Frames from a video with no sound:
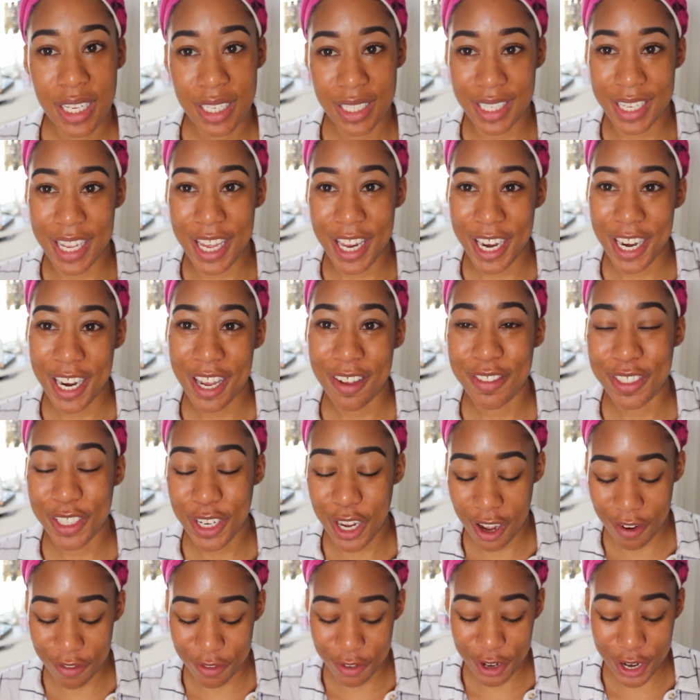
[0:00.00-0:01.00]
is good enough to
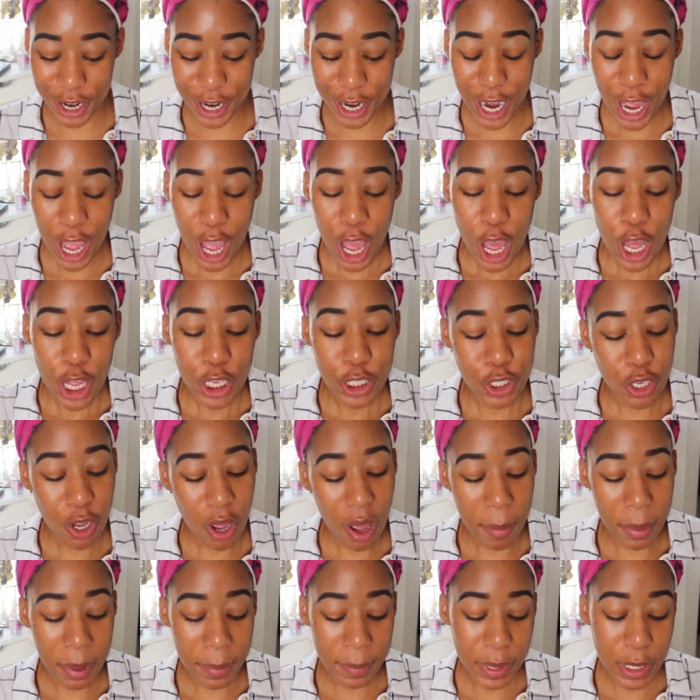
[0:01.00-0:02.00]
cover it. So
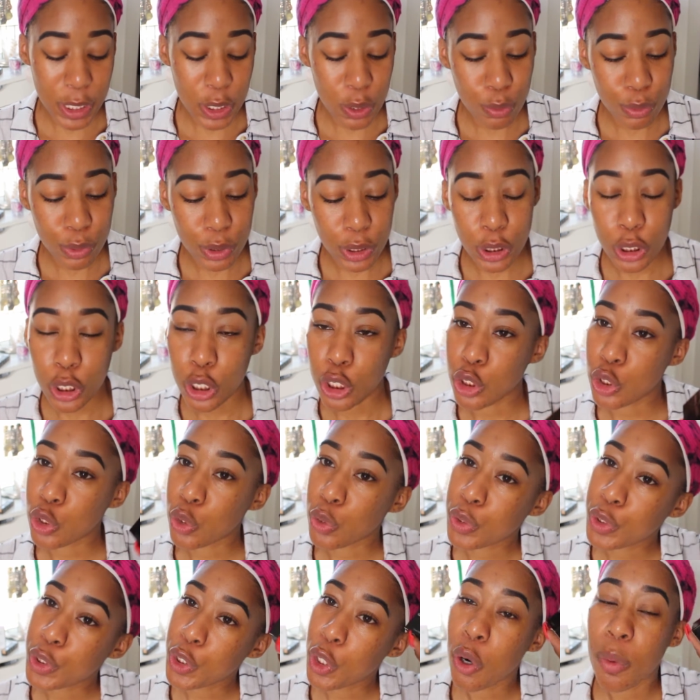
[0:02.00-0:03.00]
I'm going to be using the
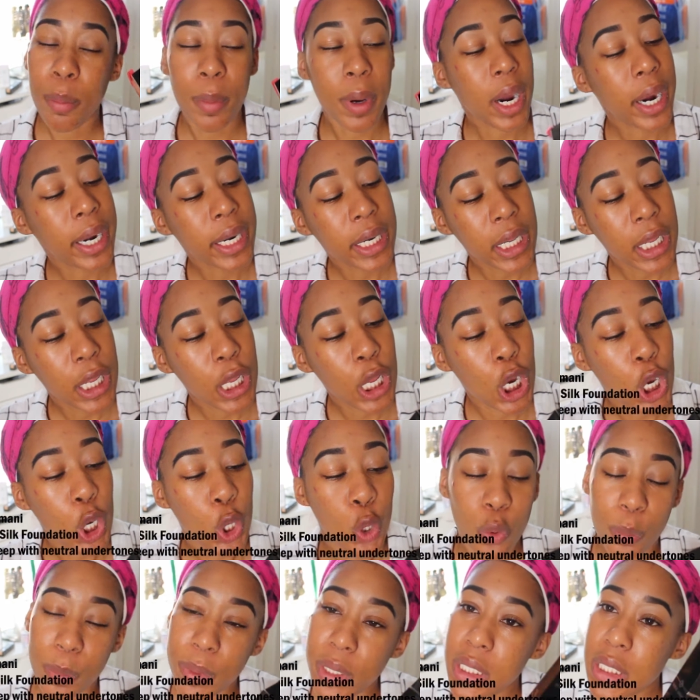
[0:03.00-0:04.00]
Giorgio
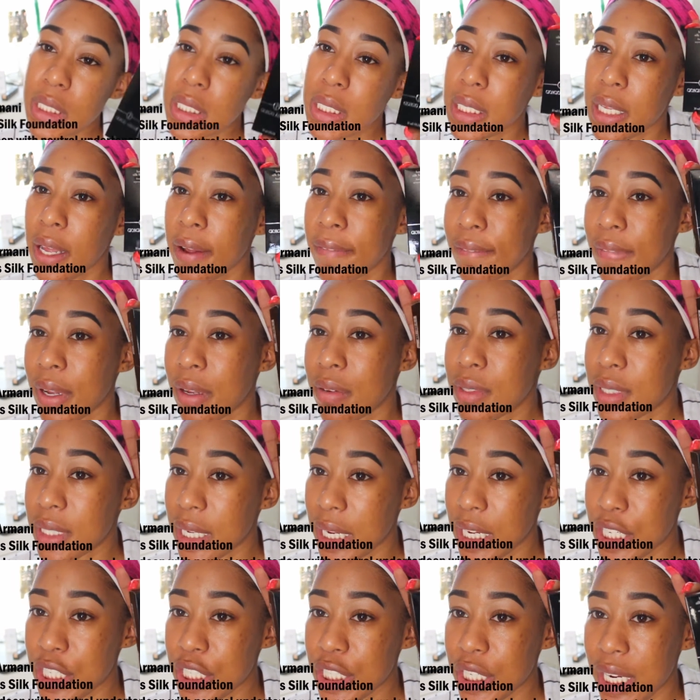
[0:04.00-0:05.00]
Armani Luminous Silk
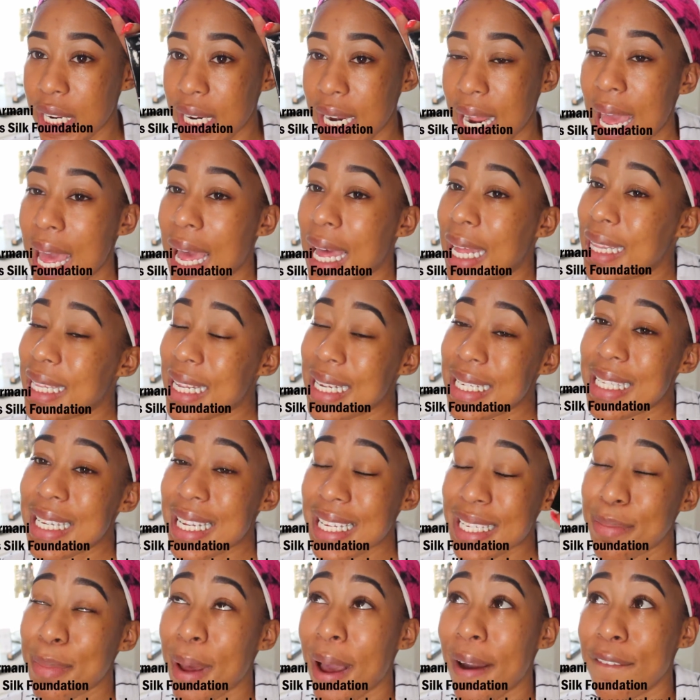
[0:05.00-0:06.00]
Foundation. This
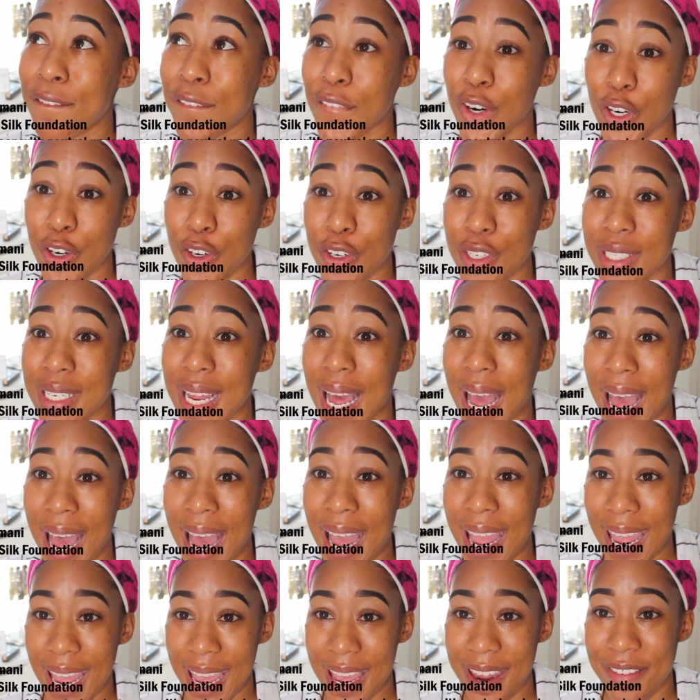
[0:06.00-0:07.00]
is my first
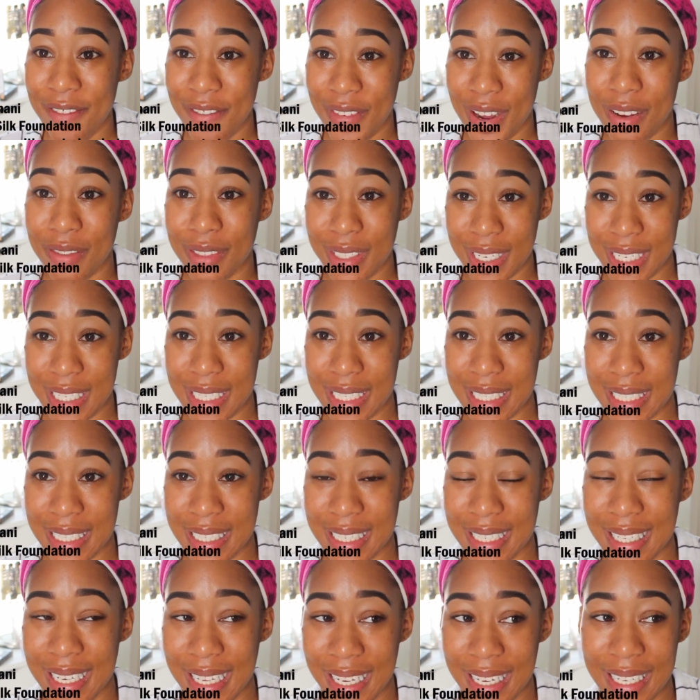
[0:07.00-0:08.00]
high-end
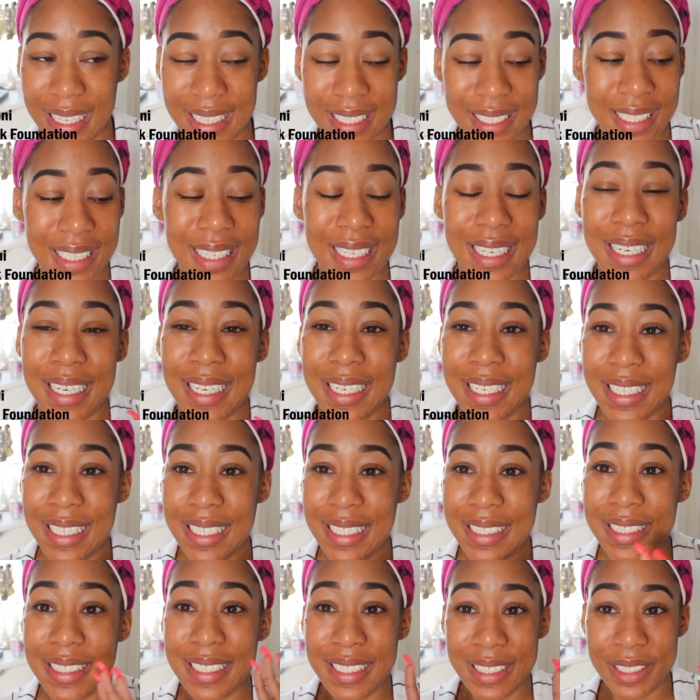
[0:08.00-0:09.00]
foundation like
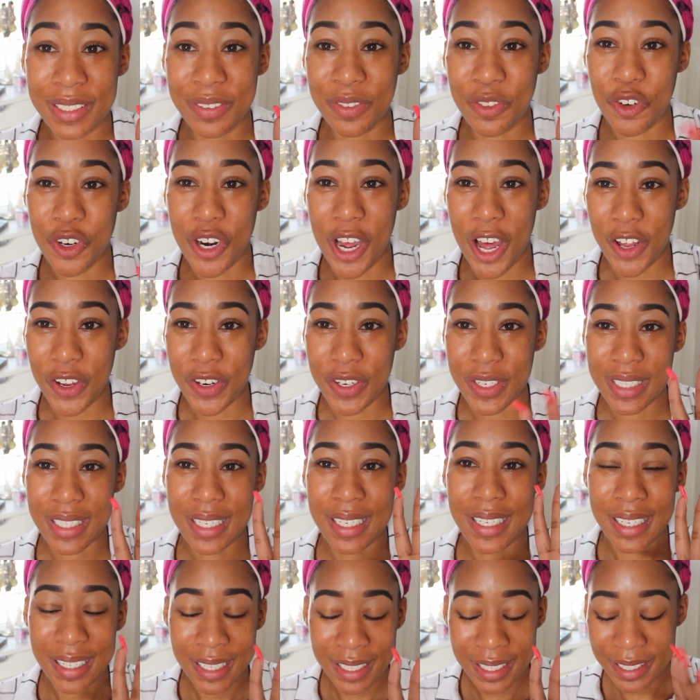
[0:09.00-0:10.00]

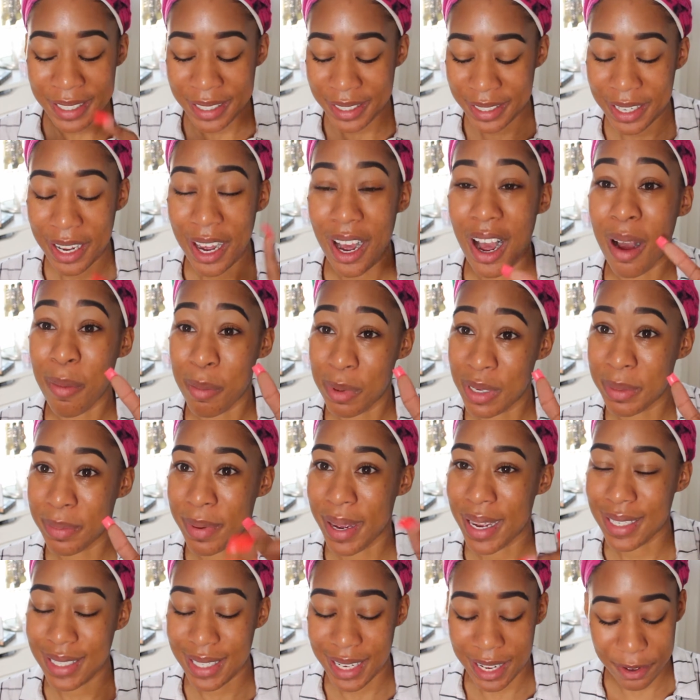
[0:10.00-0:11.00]
$64. Almost
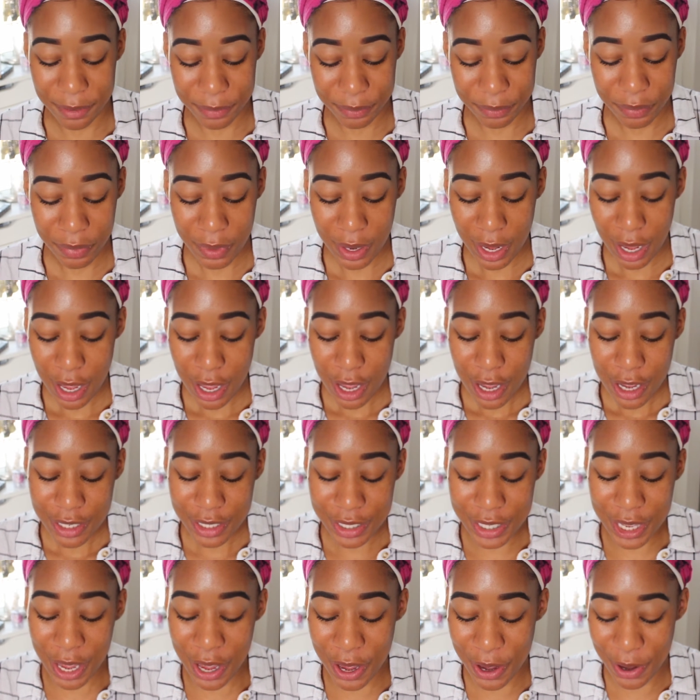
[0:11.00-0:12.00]
passed out.
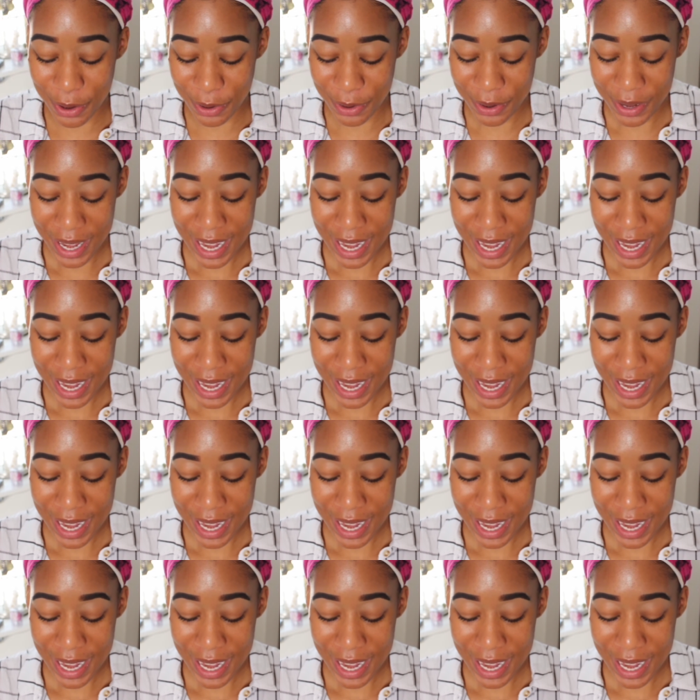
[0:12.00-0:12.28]
So